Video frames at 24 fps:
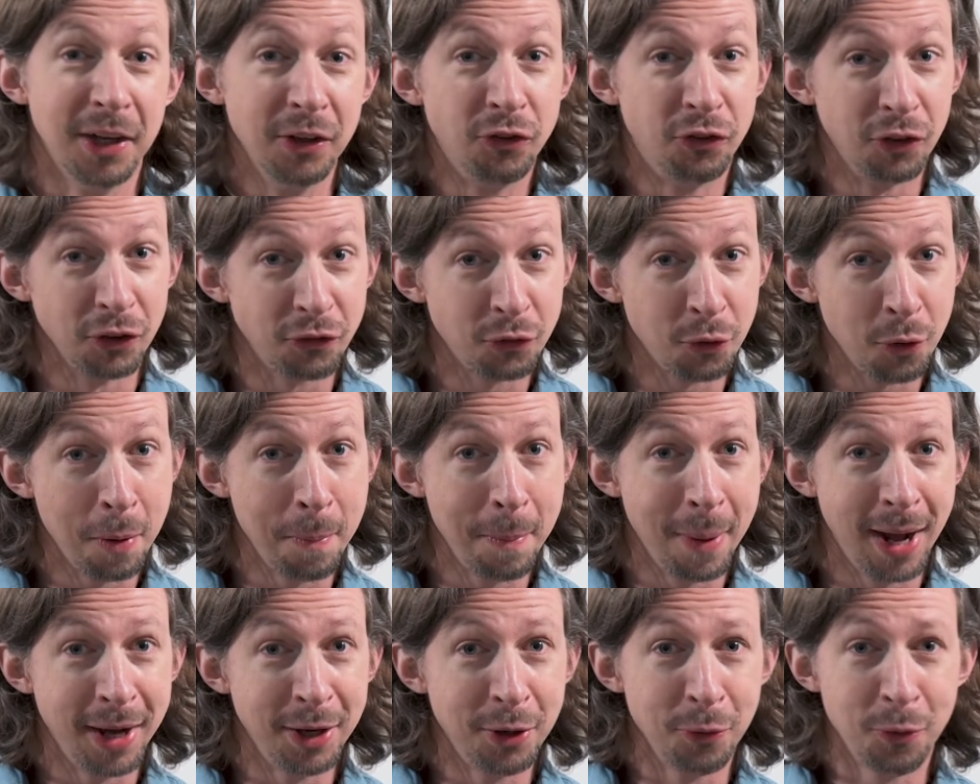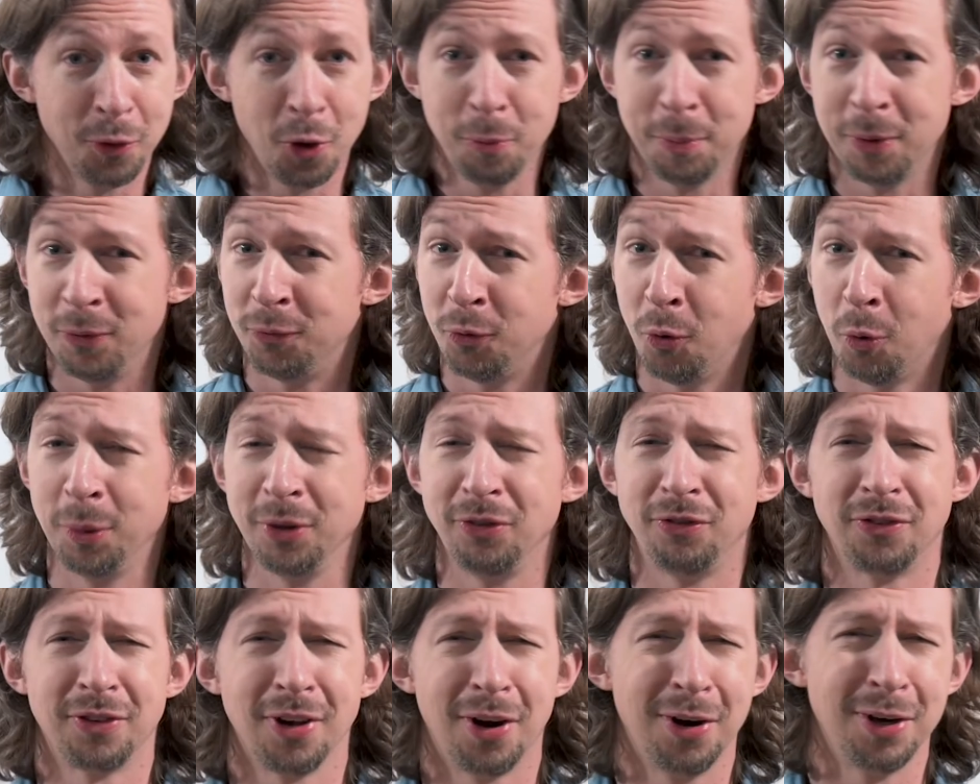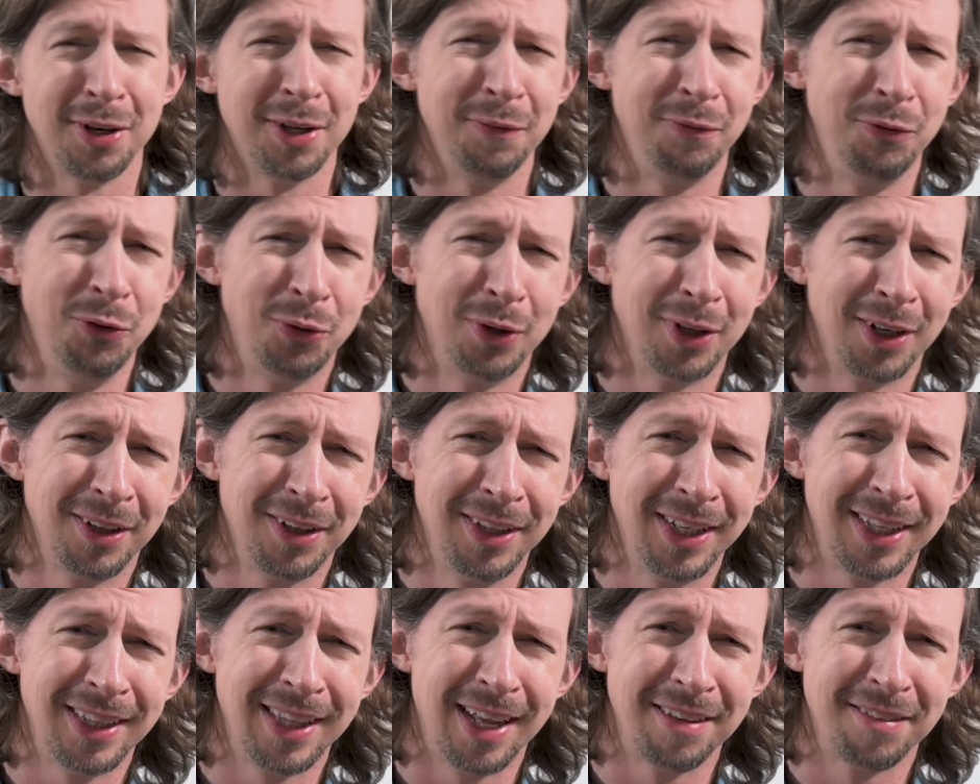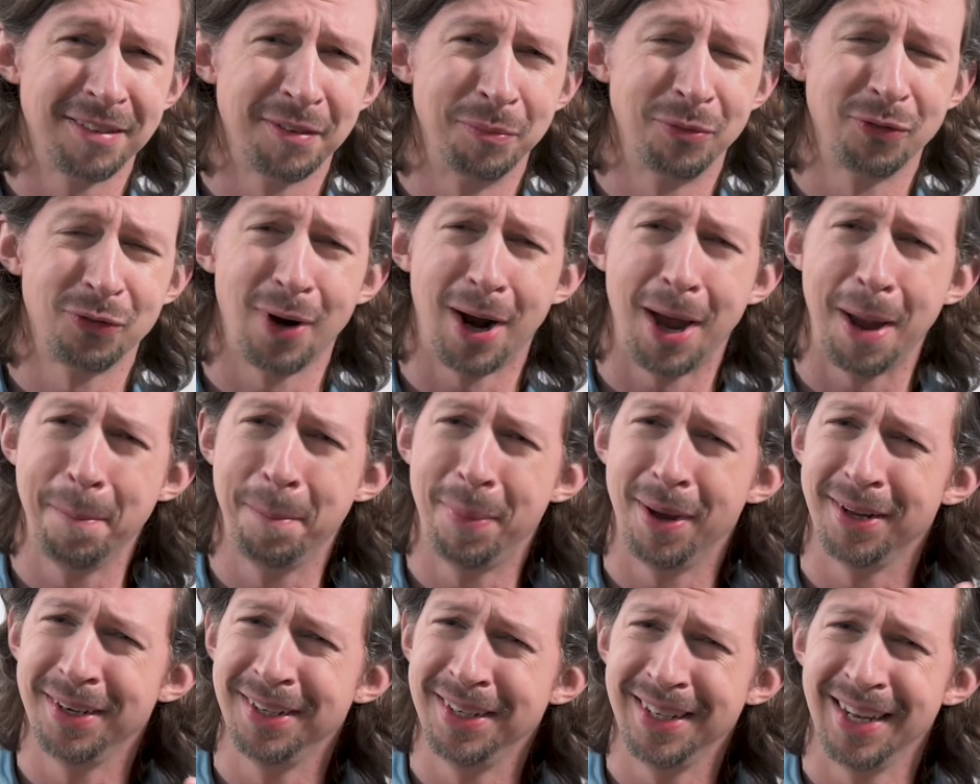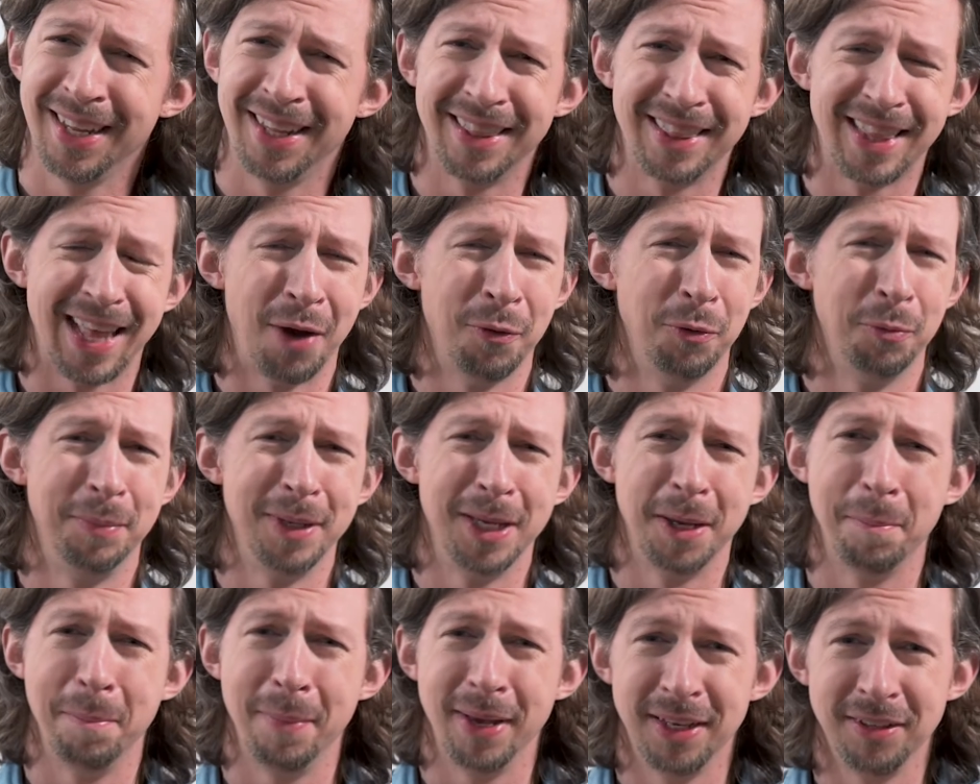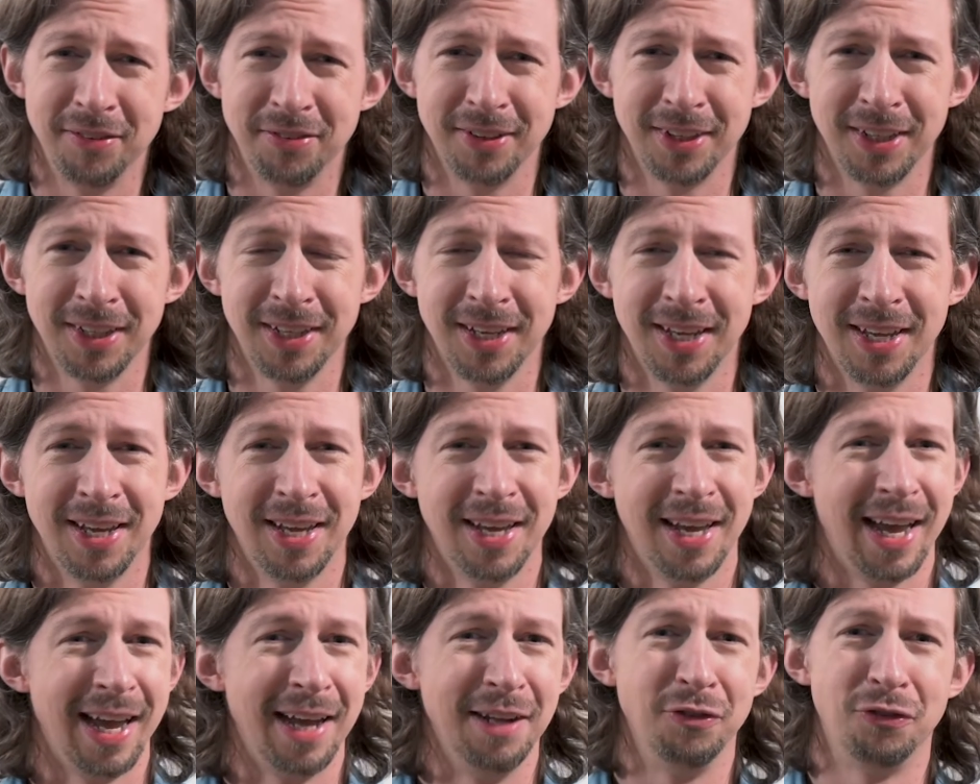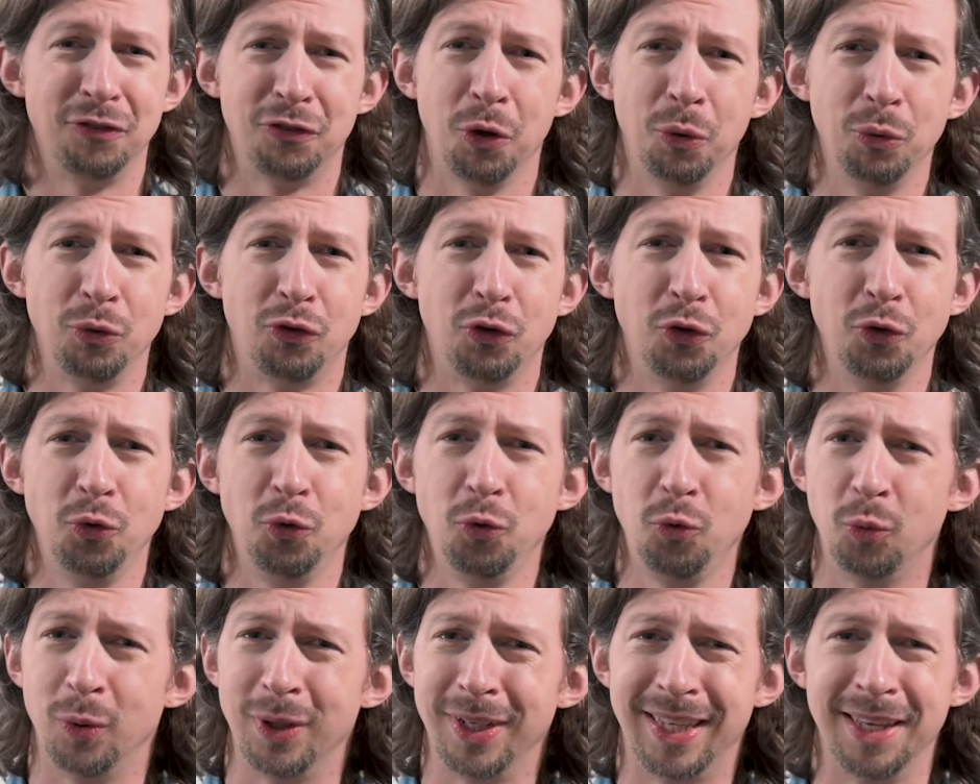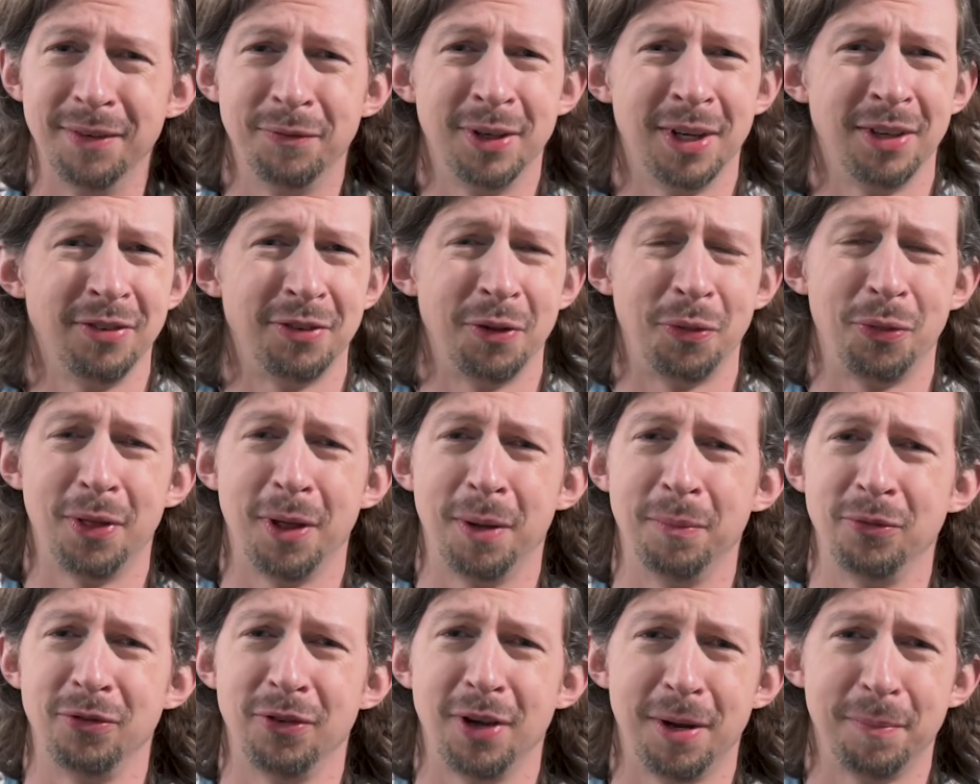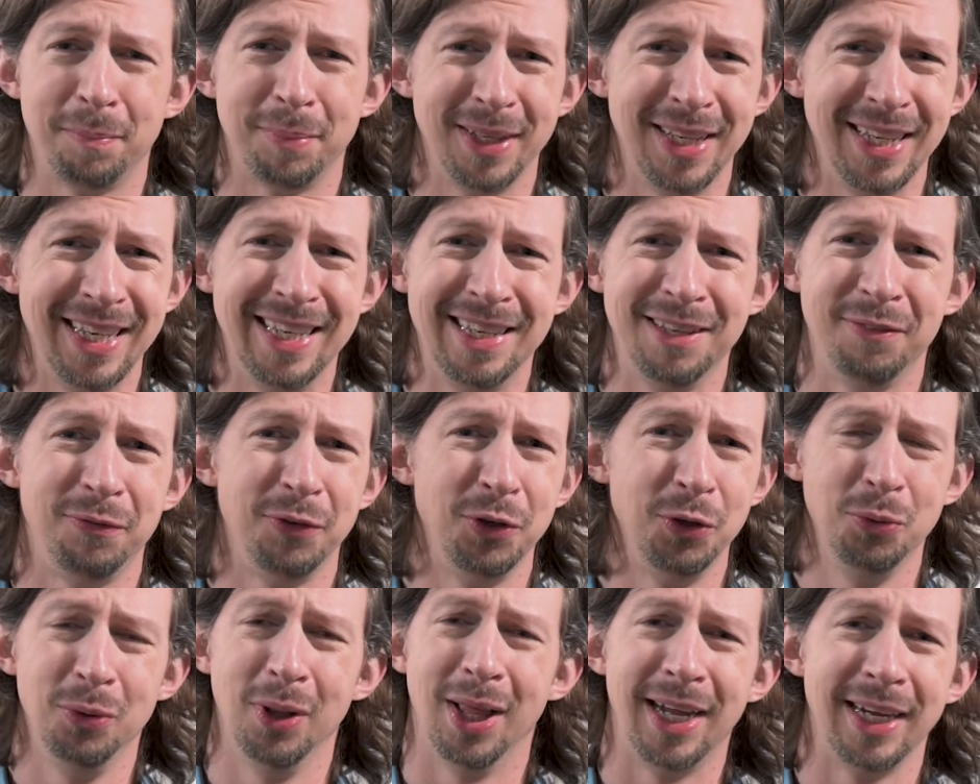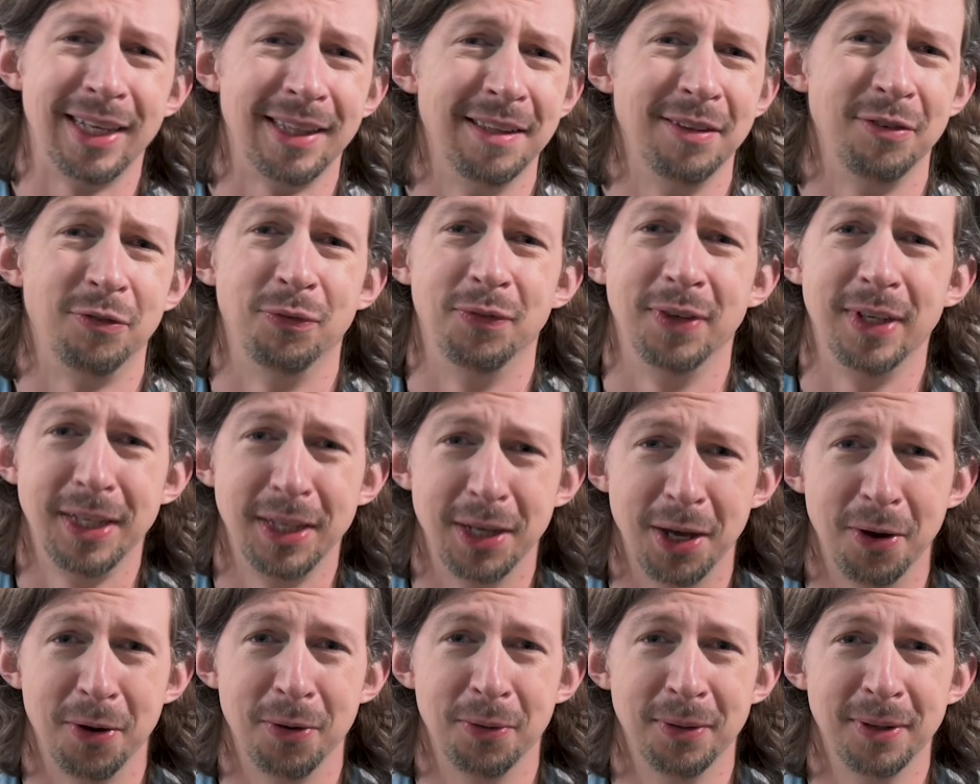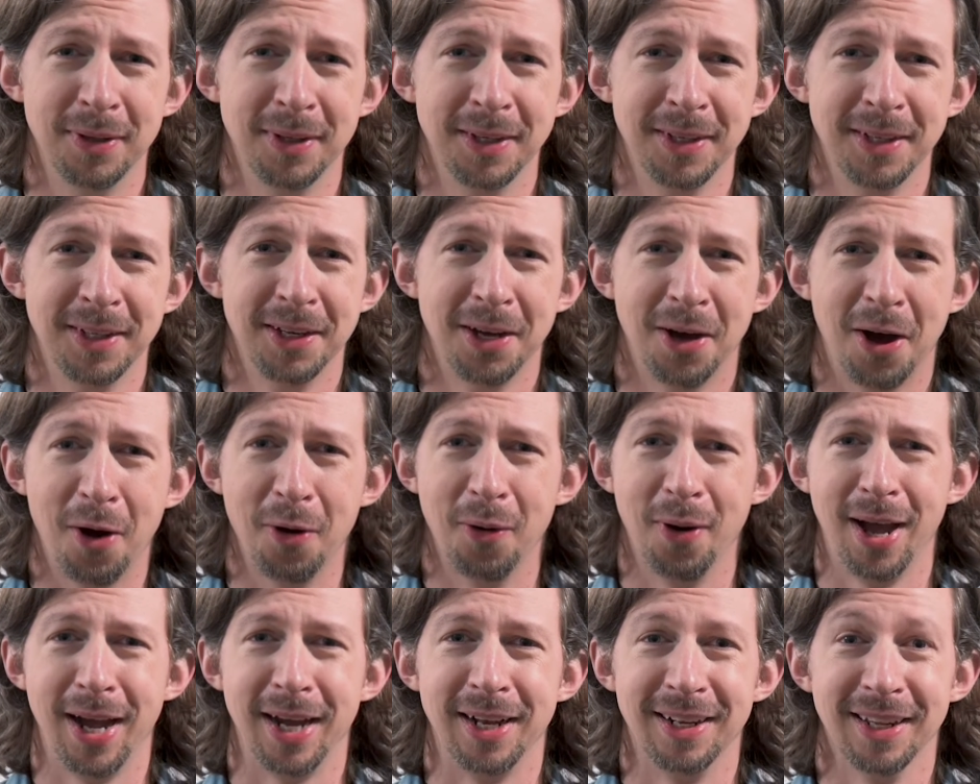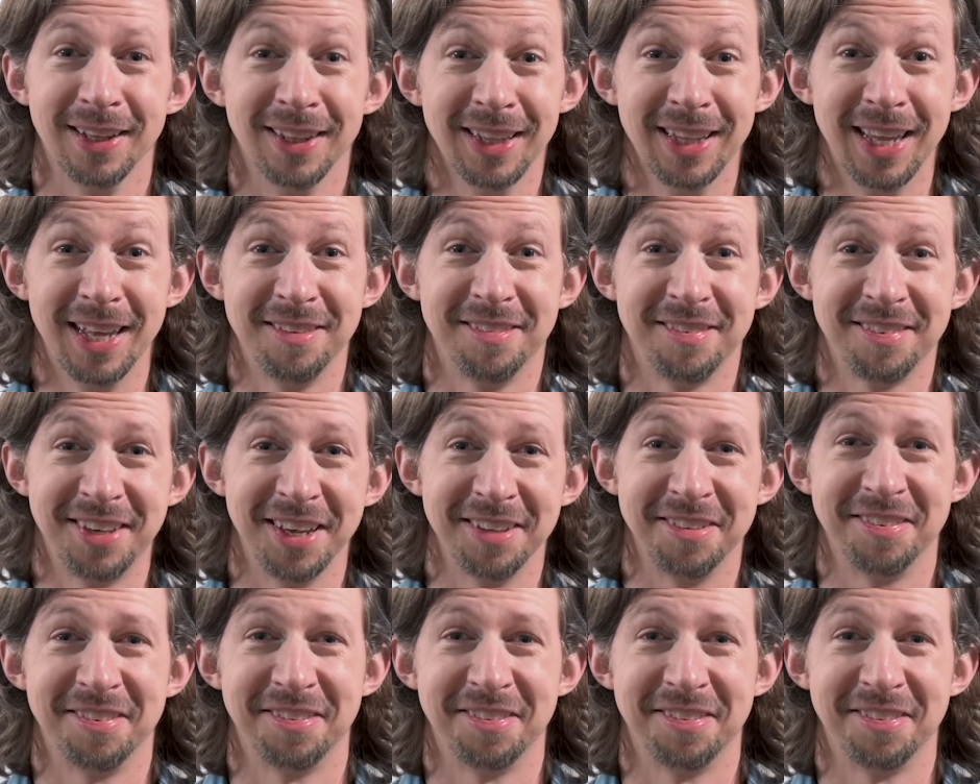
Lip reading: Just a reminder though, before we start, if you could click that subscribe button, that would be amazing. And so too would giving us a thumbs up if you like this video. All right, let's get